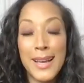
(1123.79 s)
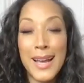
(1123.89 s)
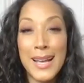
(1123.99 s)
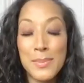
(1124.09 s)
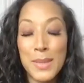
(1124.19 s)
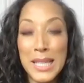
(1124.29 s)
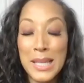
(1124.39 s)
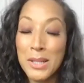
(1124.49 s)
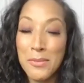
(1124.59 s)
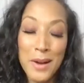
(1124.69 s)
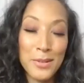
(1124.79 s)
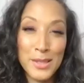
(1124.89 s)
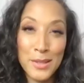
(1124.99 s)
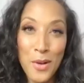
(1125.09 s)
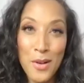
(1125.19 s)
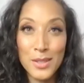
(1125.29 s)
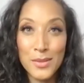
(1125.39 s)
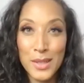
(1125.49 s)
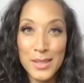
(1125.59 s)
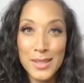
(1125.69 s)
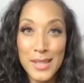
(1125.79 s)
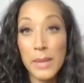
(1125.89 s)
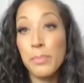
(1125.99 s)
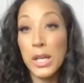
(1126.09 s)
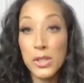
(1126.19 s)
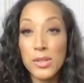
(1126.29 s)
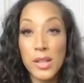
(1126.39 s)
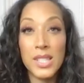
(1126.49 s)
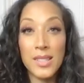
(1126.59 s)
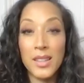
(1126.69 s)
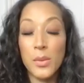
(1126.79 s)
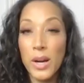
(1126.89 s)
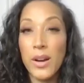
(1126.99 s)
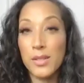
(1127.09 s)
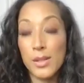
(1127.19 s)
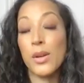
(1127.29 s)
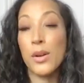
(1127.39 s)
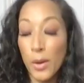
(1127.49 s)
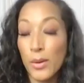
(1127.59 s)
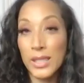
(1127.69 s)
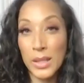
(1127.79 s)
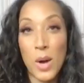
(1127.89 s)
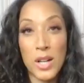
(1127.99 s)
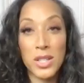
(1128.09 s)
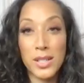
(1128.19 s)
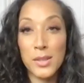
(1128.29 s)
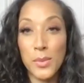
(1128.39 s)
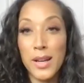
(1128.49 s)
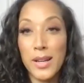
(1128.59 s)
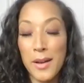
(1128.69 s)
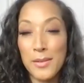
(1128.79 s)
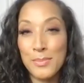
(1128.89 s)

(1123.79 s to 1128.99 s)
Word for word: has been keeping records of all of us and pictures of us in the warehouse so they're currently watching us right now